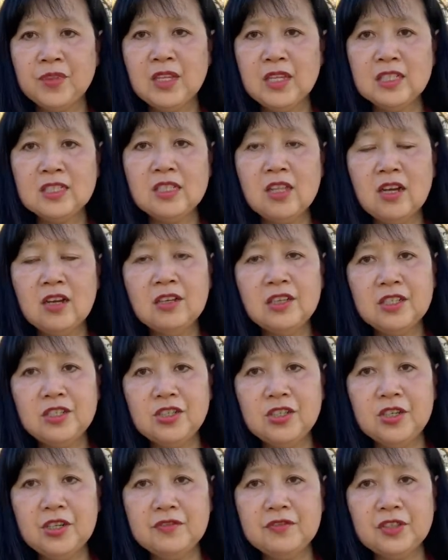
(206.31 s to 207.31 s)
As long as
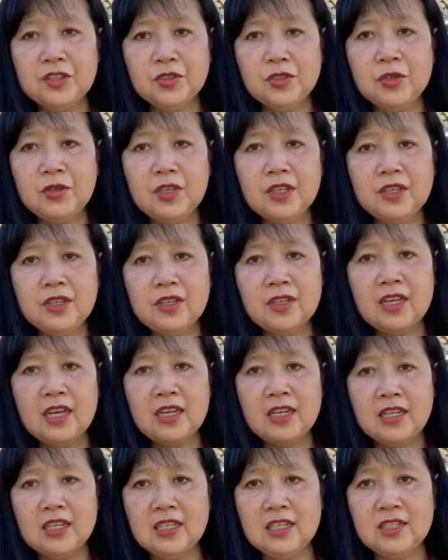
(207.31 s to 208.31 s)
you have a soil that
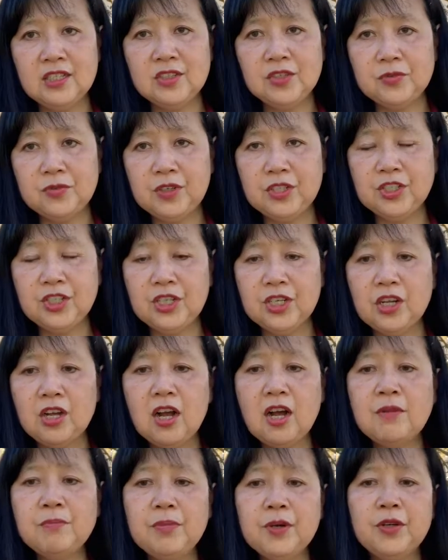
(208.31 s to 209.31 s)
is rich in
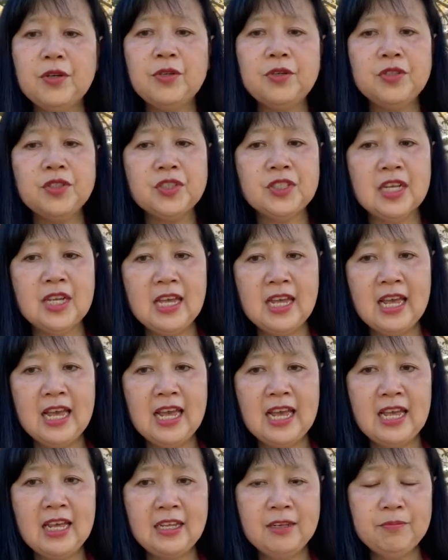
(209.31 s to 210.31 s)
compost
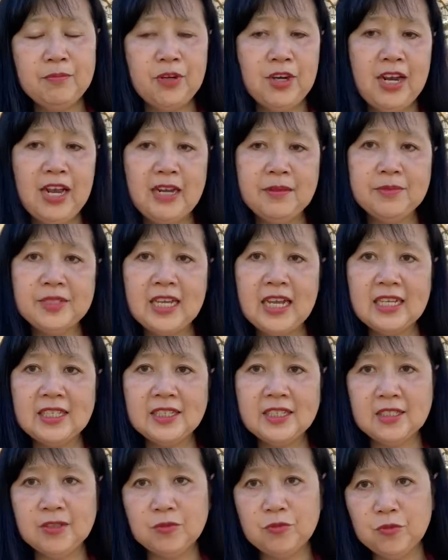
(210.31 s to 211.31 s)
and perhaps has
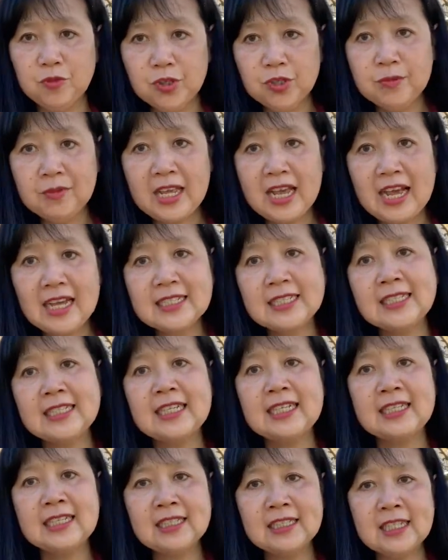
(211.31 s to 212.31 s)
some worm
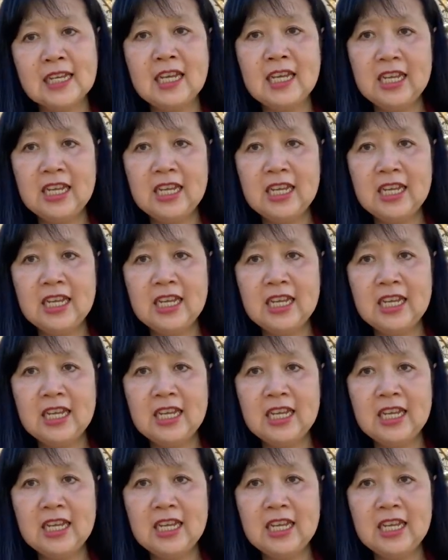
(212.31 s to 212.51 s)
castings,